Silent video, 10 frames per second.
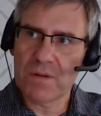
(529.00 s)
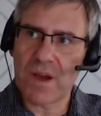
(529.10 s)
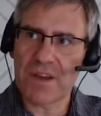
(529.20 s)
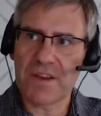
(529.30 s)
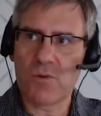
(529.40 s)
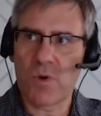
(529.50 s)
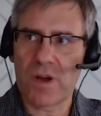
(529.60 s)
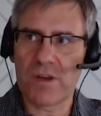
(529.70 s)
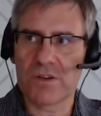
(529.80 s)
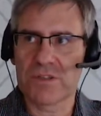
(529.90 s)
guiding
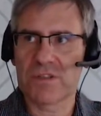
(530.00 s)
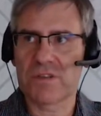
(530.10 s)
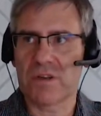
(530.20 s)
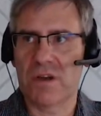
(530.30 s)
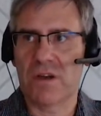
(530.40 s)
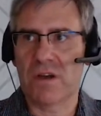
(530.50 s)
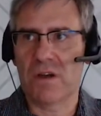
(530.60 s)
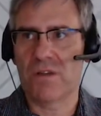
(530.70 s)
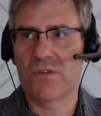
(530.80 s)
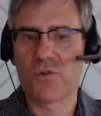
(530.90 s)
wires
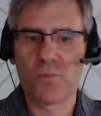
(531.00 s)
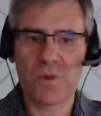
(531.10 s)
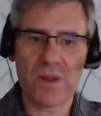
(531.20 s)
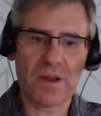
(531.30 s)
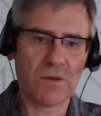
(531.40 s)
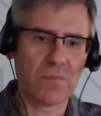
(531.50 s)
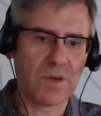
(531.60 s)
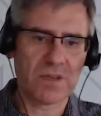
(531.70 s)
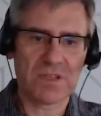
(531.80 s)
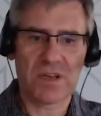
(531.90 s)
through plenum
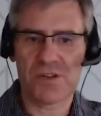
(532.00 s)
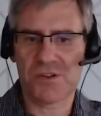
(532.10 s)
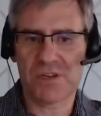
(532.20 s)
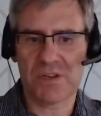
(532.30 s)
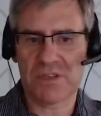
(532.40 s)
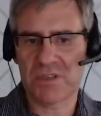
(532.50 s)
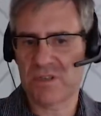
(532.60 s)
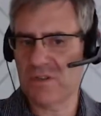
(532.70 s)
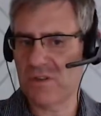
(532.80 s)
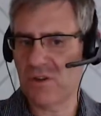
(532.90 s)
and such, it's
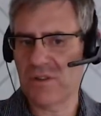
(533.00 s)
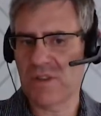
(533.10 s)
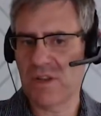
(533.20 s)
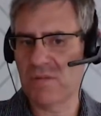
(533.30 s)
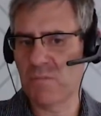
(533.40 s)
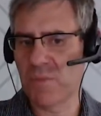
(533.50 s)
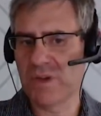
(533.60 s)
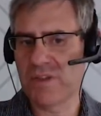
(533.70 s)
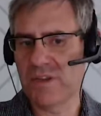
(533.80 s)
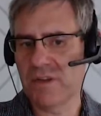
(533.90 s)
not that
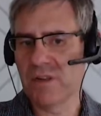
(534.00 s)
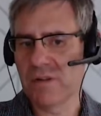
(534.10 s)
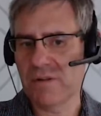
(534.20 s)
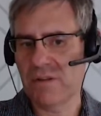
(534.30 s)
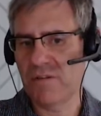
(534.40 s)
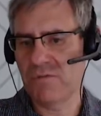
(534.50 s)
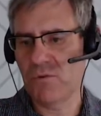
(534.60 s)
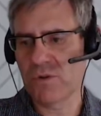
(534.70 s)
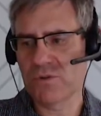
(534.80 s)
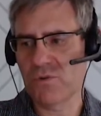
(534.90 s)
big deal. If you
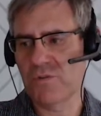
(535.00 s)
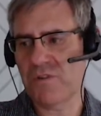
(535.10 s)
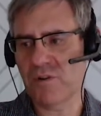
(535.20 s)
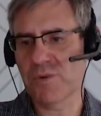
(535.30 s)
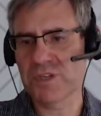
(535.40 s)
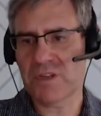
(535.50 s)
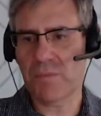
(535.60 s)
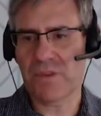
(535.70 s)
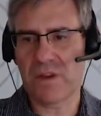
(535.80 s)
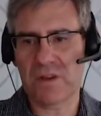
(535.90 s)
want to refurbish
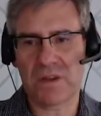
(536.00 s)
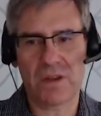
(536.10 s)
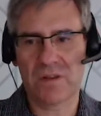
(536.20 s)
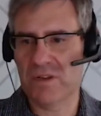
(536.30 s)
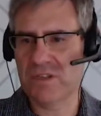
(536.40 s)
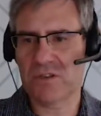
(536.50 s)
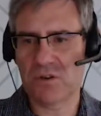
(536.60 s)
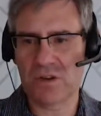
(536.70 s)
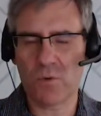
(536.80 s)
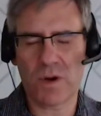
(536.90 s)
something, then
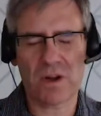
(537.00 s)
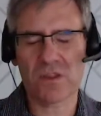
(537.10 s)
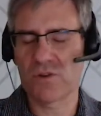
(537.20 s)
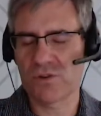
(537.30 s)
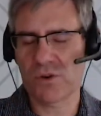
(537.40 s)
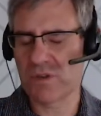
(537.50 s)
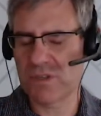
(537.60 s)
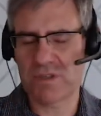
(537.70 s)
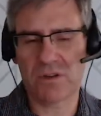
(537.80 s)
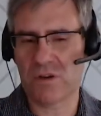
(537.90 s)
installing wired controls
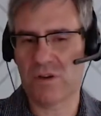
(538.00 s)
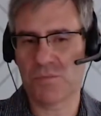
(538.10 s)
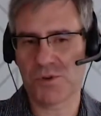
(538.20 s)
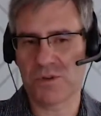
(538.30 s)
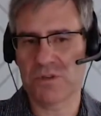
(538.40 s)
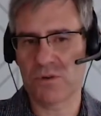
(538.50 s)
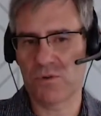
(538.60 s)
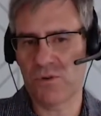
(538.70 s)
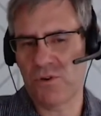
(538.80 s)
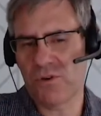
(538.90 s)
is not an option. So
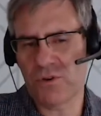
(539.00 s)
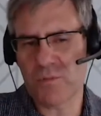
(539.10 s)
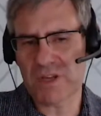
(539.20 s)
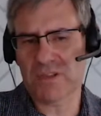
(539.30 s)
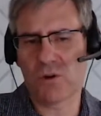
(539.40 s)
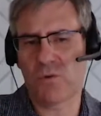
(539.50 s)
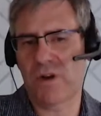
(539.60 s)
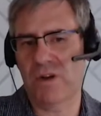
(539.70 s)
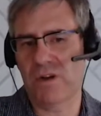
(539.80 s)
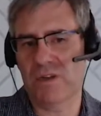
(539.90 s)
you must go
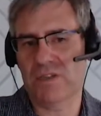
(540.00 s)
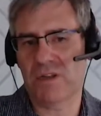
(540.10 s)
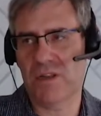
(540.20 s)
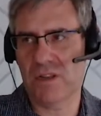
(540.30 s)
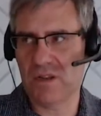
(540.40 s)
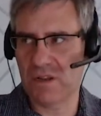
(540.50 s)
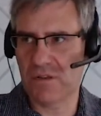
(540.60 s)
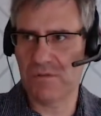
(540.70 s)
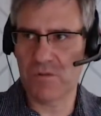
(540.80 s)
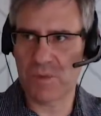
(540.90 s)
wireless. And then
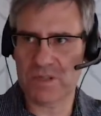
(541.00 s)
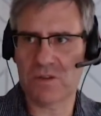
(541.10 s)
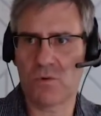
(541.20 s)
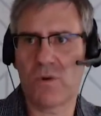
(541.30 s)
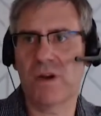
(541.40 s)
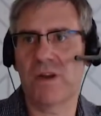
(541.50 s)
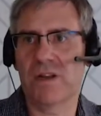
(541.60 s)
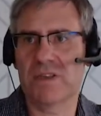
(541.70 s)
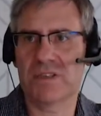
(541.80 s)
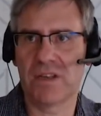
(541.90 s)
if you must go
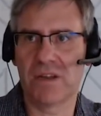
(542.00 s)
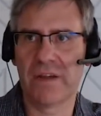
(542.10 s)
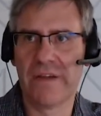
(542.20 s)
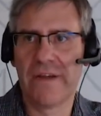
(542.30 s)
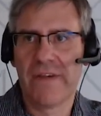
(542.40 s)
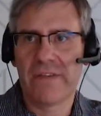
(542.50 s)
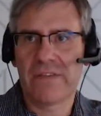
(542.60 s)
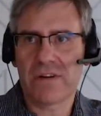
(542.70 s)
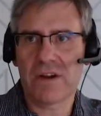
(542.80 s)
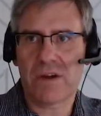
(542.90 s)
wireless, then
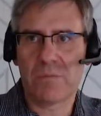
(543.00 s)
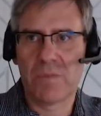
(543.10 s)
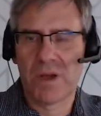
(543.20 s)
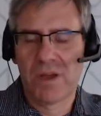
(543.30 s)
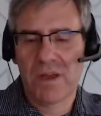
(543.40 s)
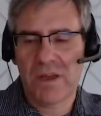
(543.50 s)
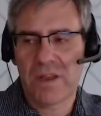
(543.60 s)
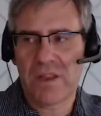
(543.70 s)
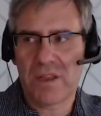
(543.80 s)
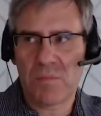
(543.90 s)
there come a
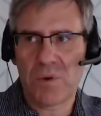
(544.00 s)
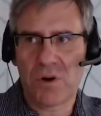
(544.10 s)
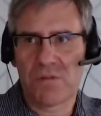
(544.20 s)
number